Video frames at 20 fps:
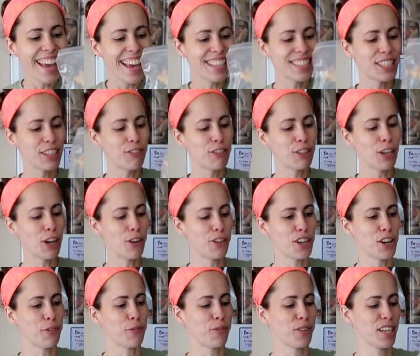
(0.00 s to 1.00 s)
is if you go in
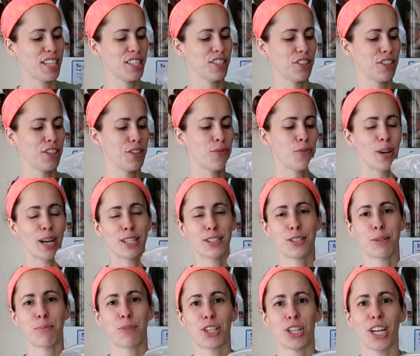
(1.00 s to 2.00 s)
your freezer and you find
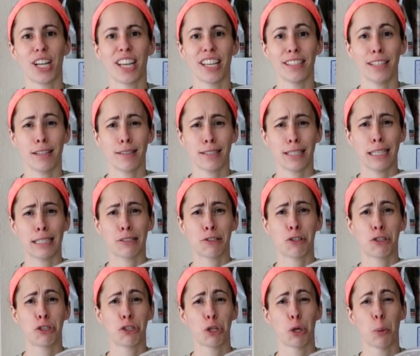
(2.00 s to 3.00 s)
some chicken that's like
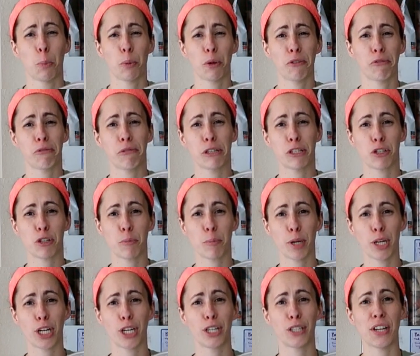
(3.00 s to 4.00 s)
super freezer
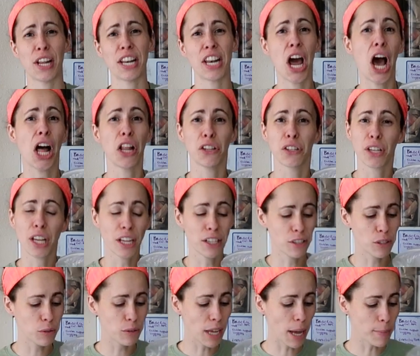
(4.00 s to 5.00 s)
burn and not looking
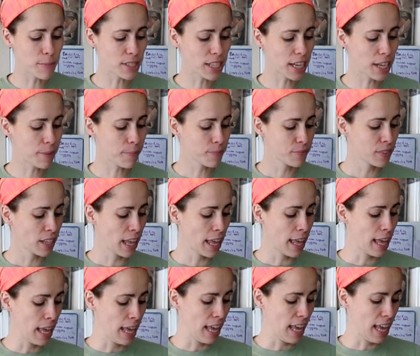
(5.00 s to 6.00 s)
too tempting,
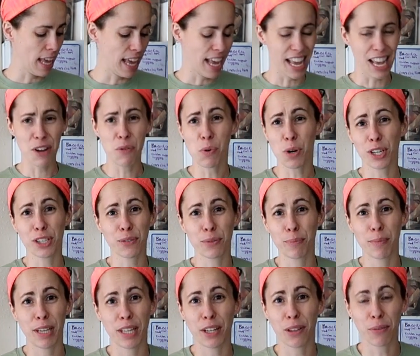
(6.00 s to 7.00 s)
it works for
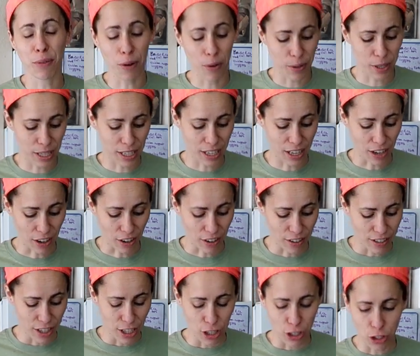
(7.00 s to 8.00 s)
me to throw it in here.
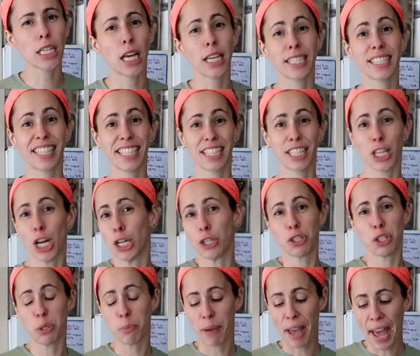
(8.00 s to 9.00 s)
As long as it's not
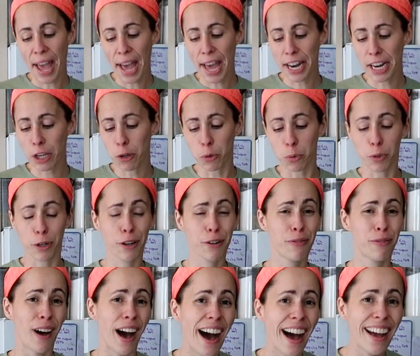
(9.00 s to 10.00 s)
too bad, it'll work
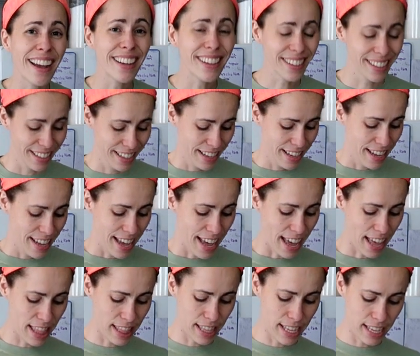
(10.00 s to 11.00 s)
fine.
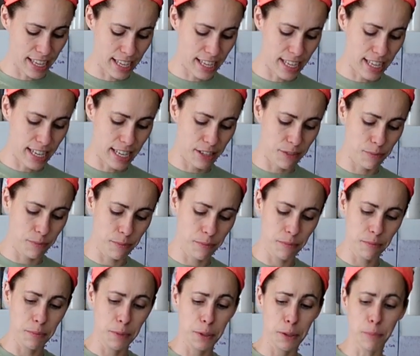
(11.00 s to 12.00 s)
And then
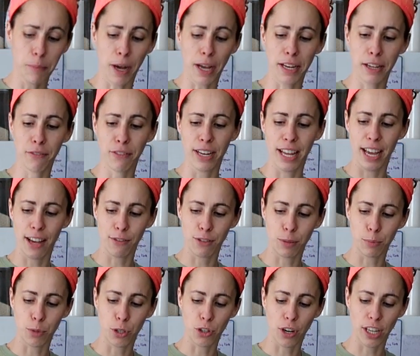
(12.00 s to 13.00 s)
you might even have
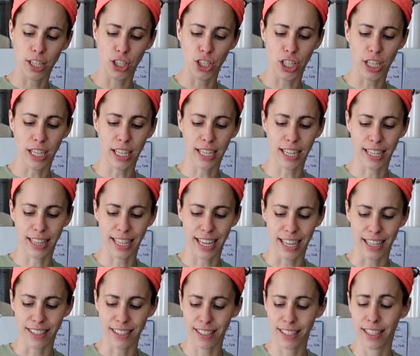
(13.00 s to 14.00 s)
some shredded chicken at
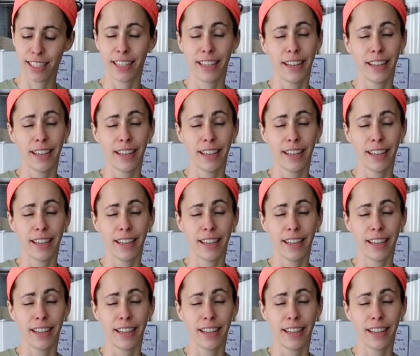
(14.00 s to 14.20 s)
the end.